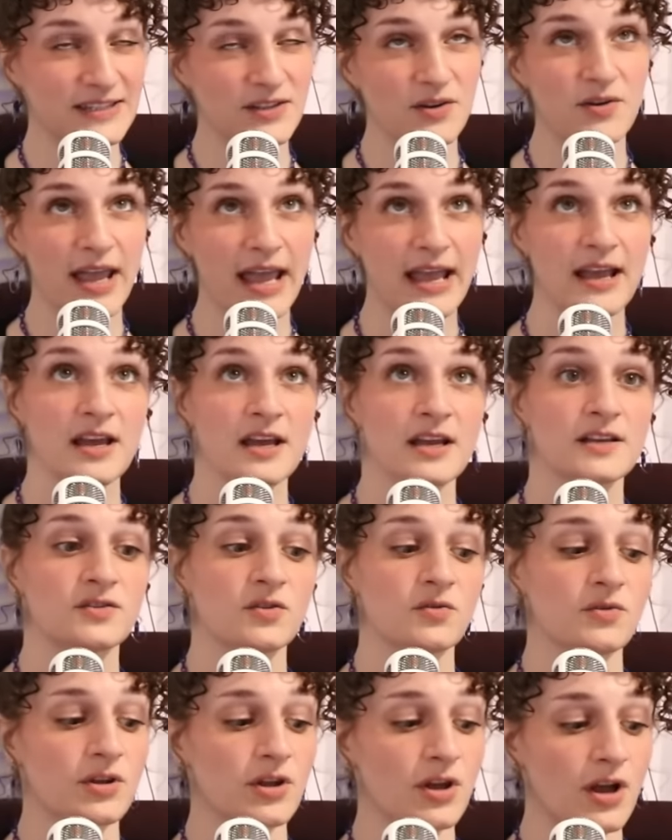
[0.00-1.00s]
So, okay,
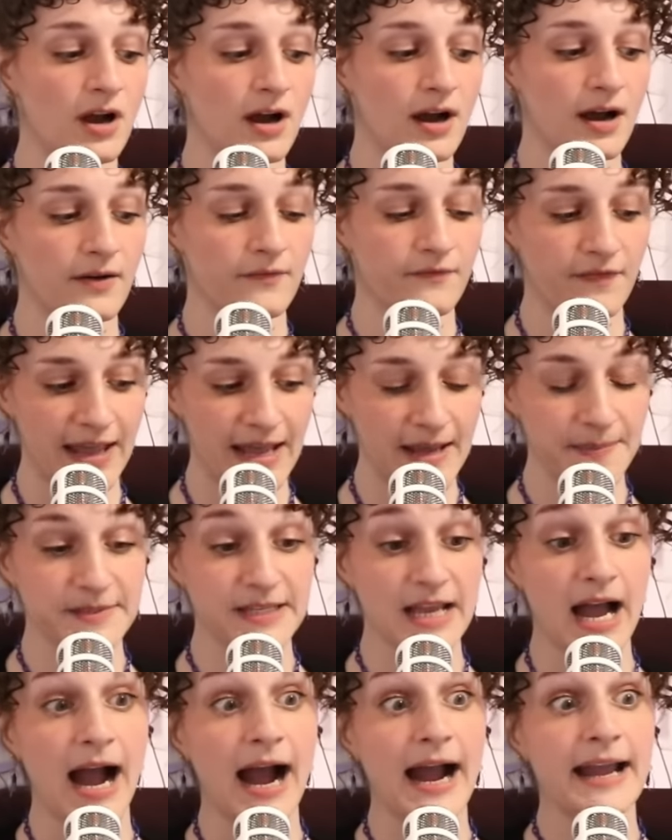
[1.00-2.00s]
so uh, vapes,
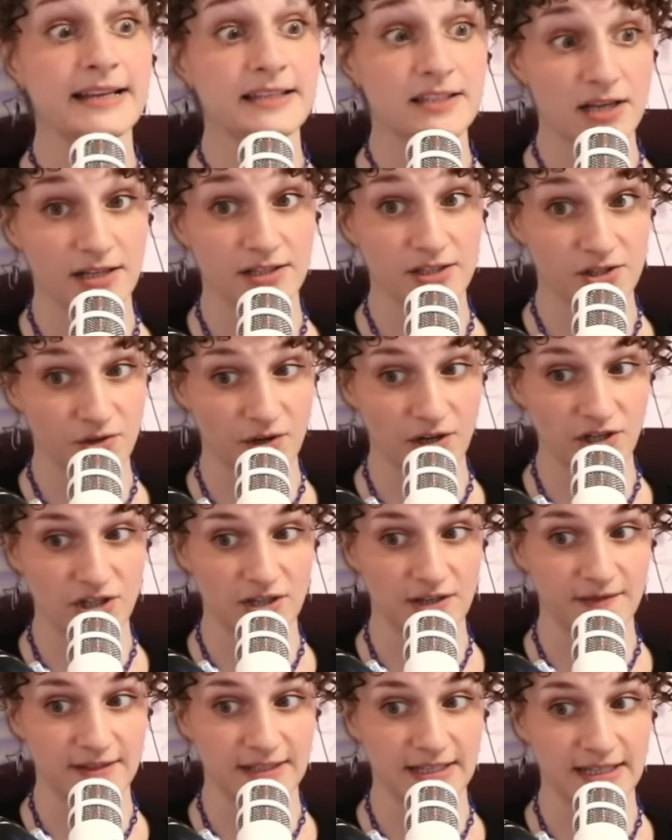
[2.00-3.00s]
highest concentration
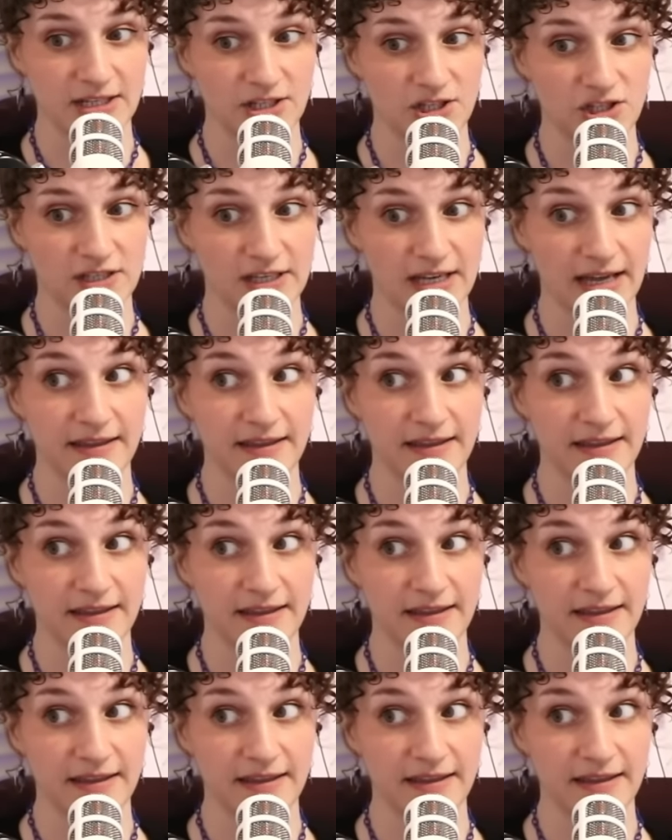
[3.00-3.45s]
of THC.